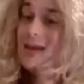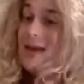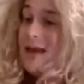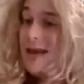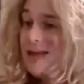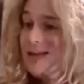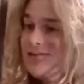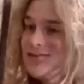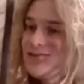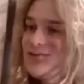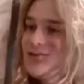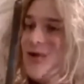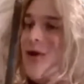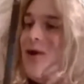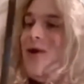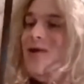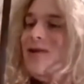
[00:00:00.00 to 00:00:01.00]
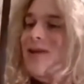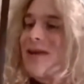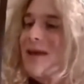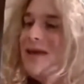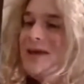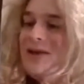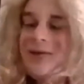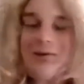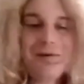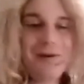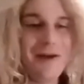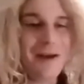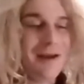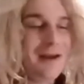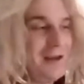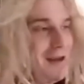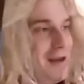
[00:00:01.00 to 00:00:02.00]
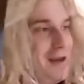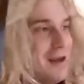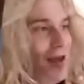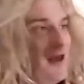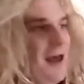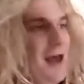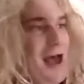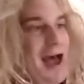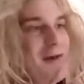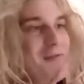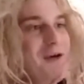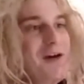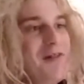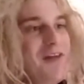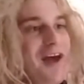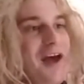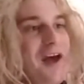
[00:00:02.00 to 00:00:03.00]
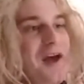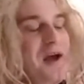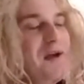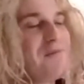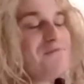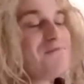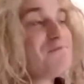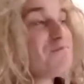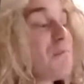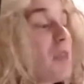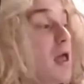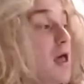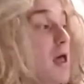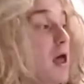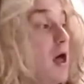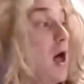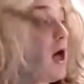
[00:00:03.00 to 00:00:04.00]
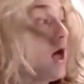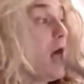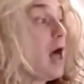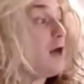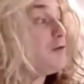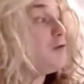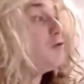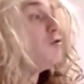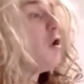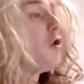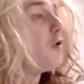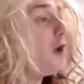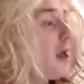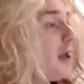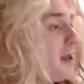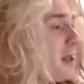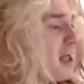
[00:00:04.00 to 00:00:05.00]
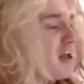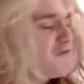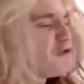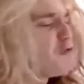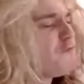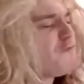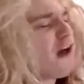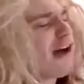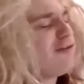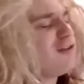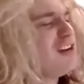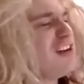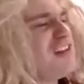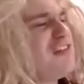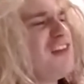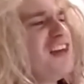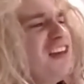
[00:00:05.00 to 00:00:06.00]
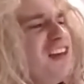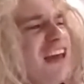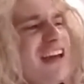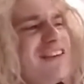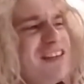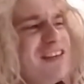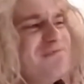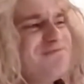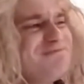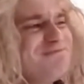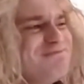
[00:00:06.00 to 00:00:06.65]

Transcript: A saw here, a hammer there. Uh, Nora, have you found anything yet?